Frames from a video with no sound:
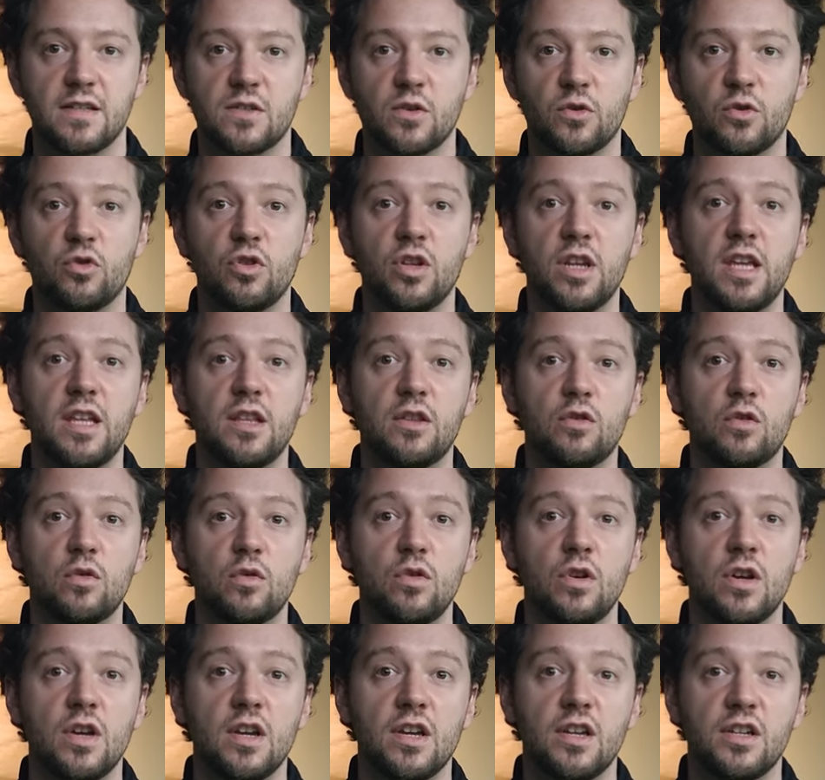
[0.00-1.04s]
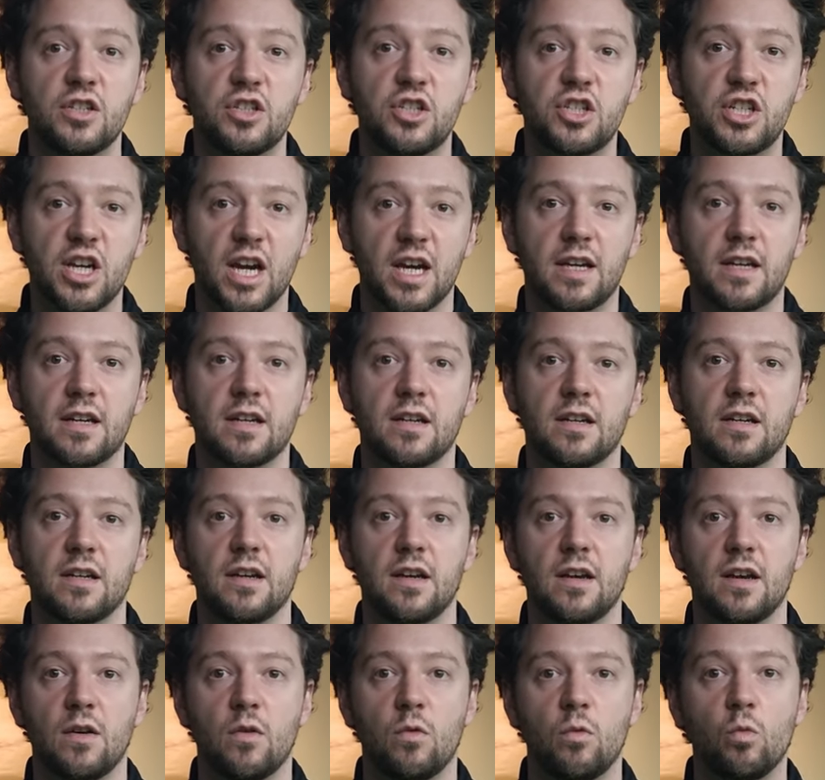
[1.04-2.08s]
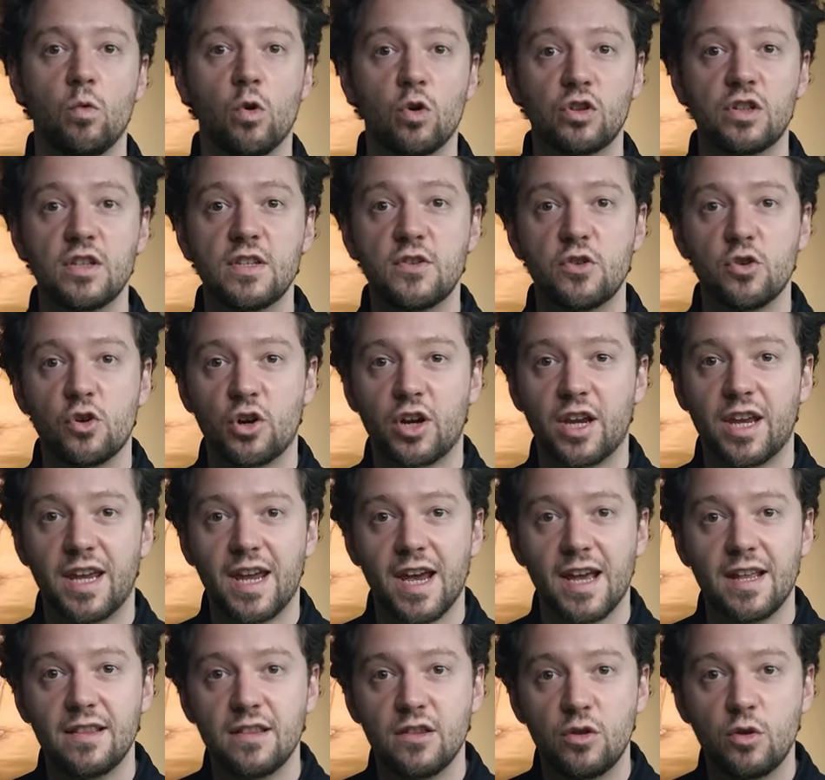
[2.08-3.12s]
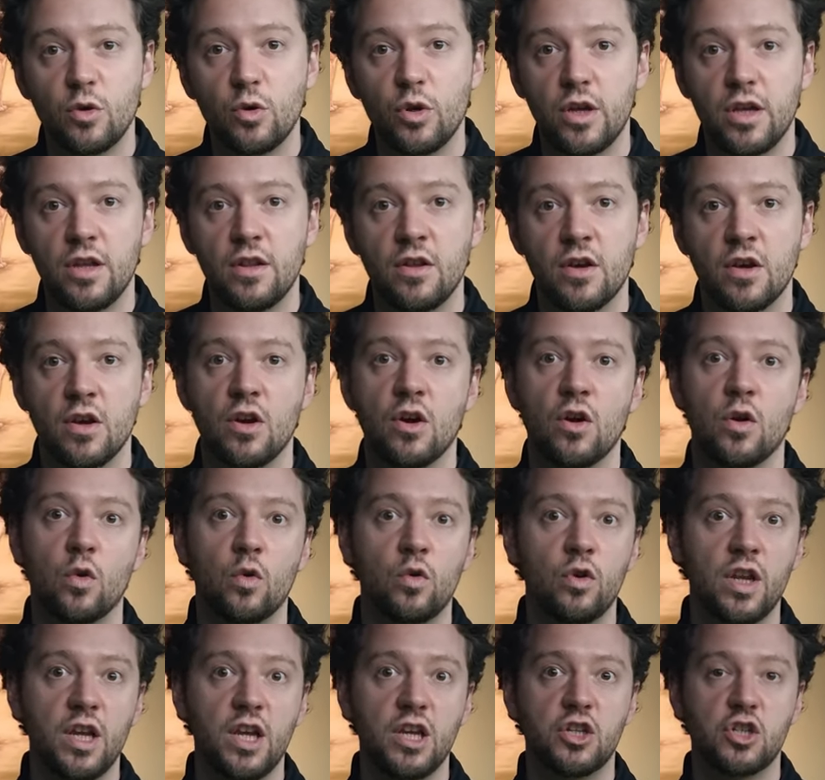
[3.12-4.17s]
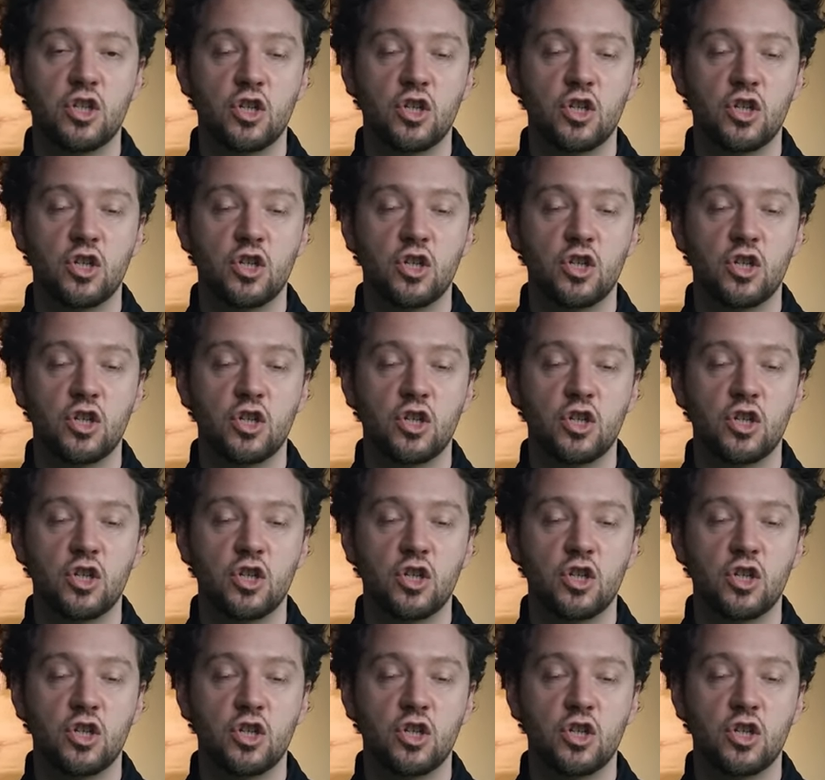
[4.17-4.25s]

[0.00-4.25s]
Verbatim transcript: So you need to check what is your hand doing on each